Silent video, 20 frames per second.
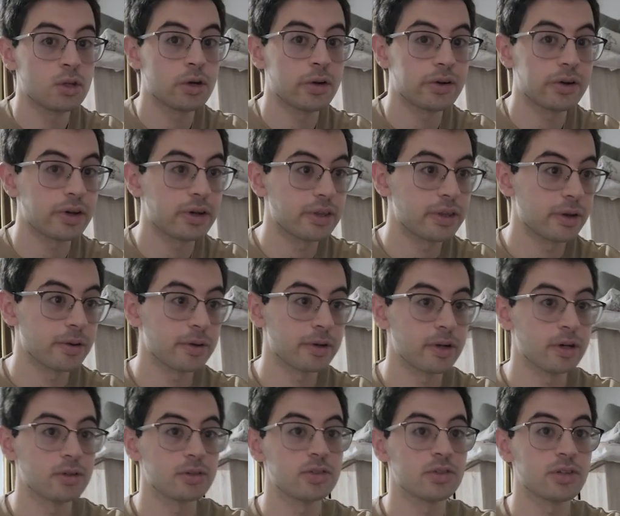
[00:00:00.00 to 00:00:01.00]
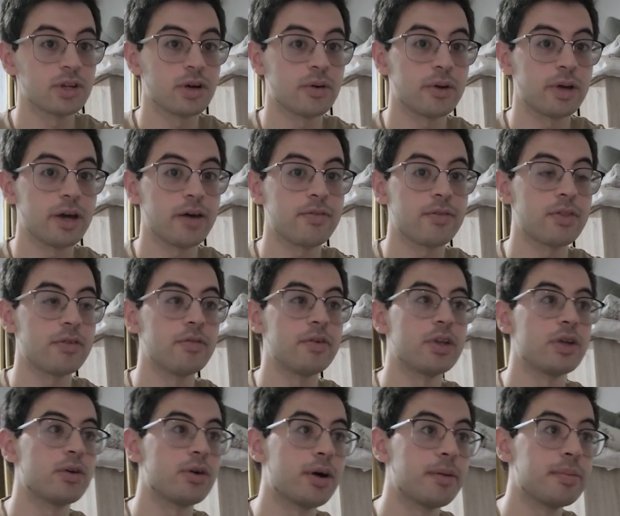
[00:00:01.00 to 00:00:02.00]
Okay, there we go. So now we have the
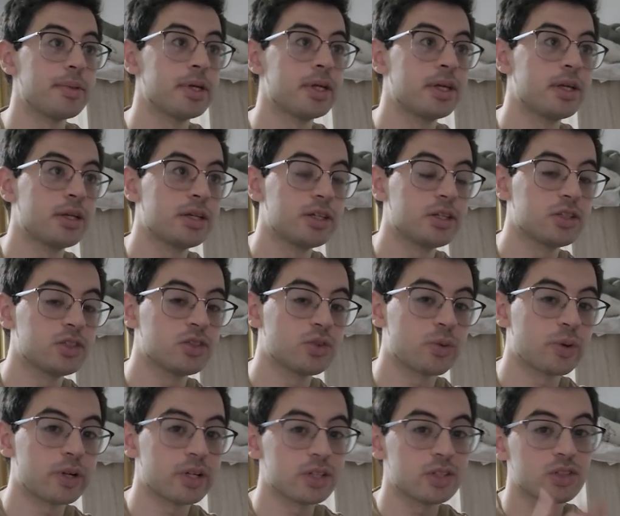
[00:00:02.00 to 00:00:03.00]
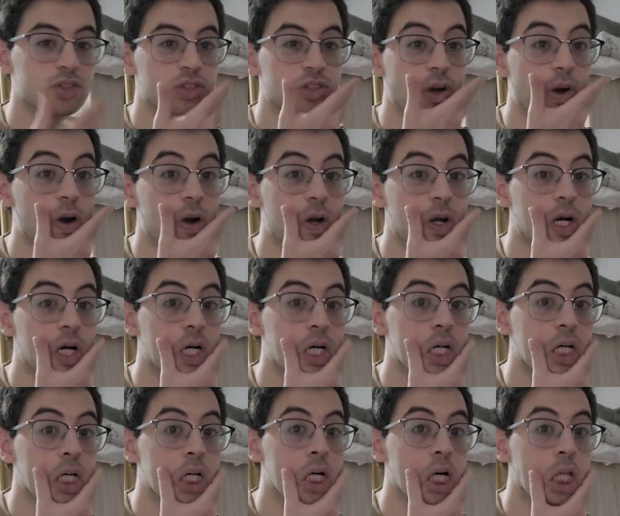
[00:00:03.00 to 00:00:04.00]
video up. So we're gonna start
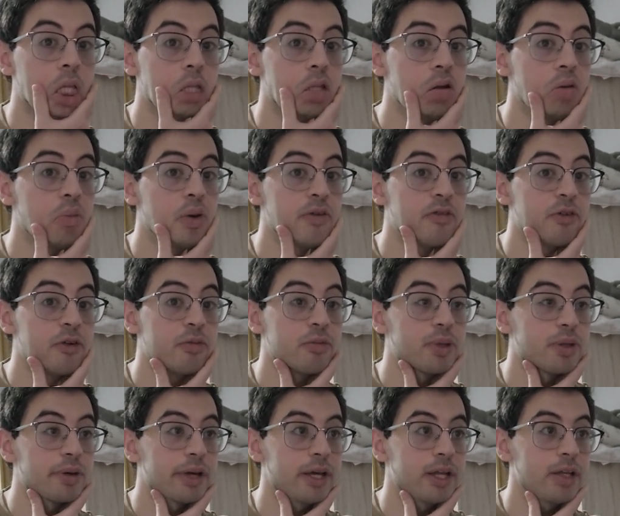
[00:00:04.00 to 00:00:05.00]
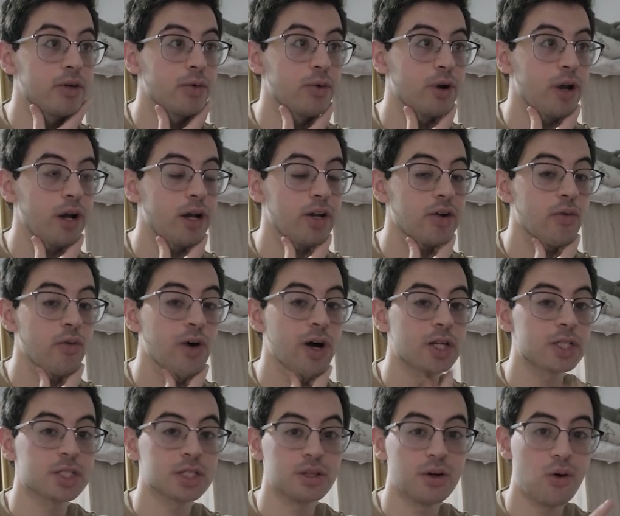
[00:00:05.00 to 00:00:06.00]
a little bit from the beginning. We're not gonna
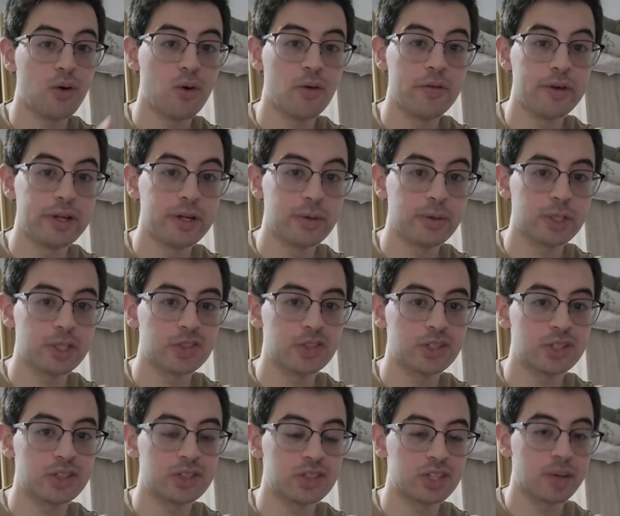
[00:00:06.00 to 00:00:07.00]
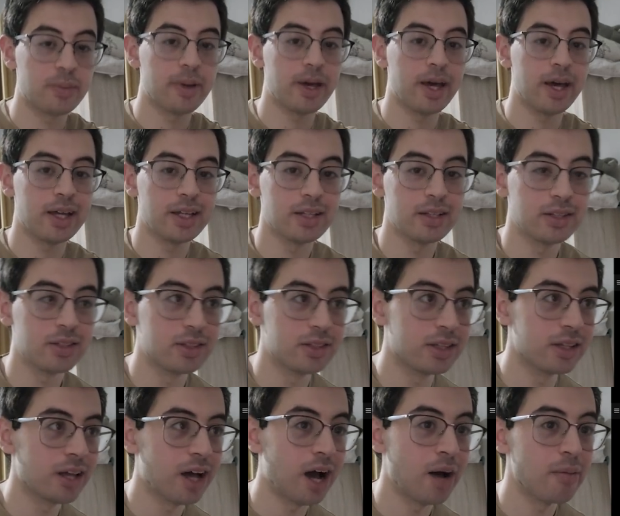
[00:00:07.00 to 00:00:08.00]
watch the whole video. We're just gonna skip ahead.
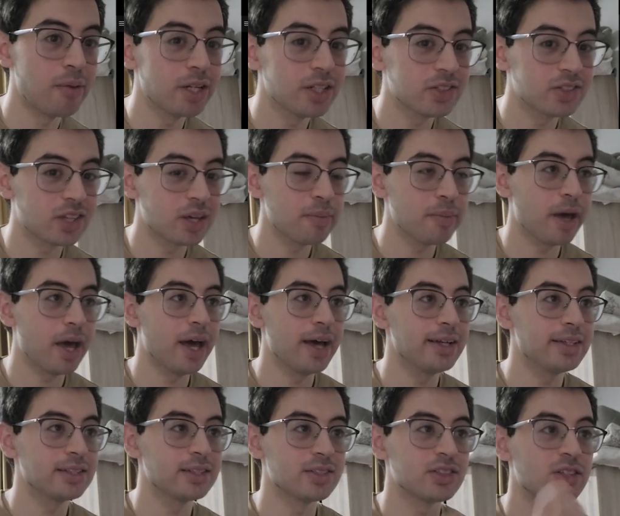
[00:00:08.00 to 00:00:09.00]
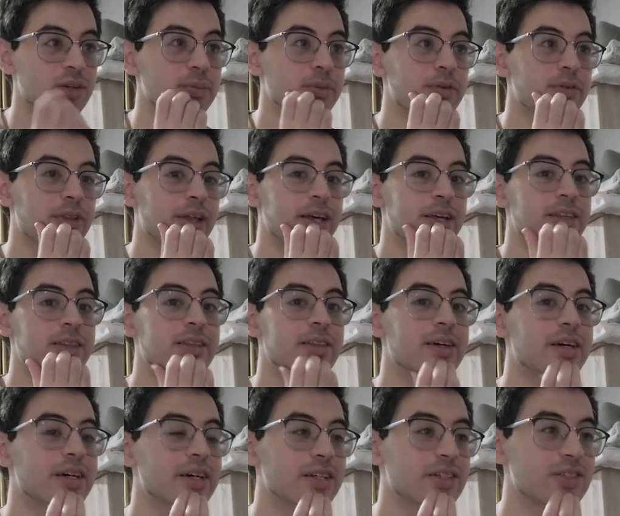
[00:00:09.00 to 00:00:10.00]
I'm gonna skip ahead to some of like
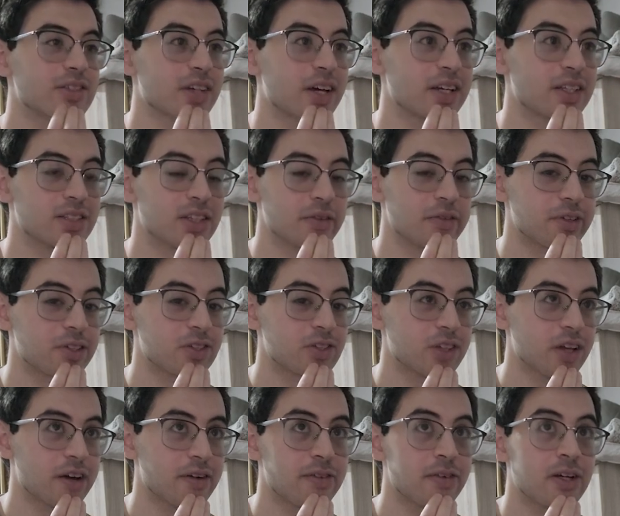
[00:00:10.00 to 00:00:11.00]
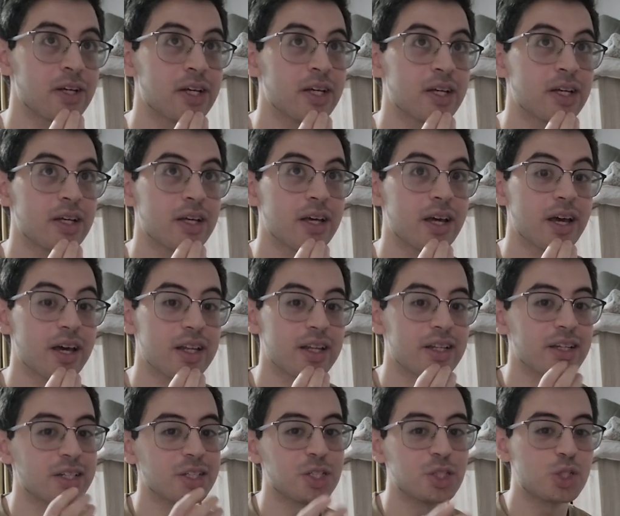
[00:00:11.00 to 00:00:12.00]
the scientific stuff and
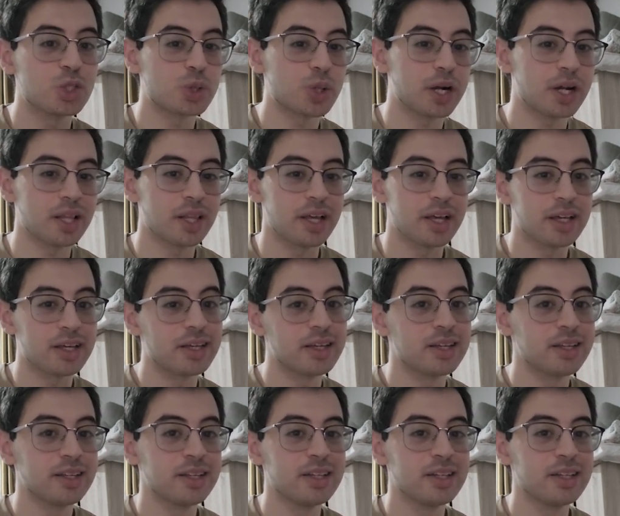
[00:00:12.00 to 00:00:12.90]
just try to like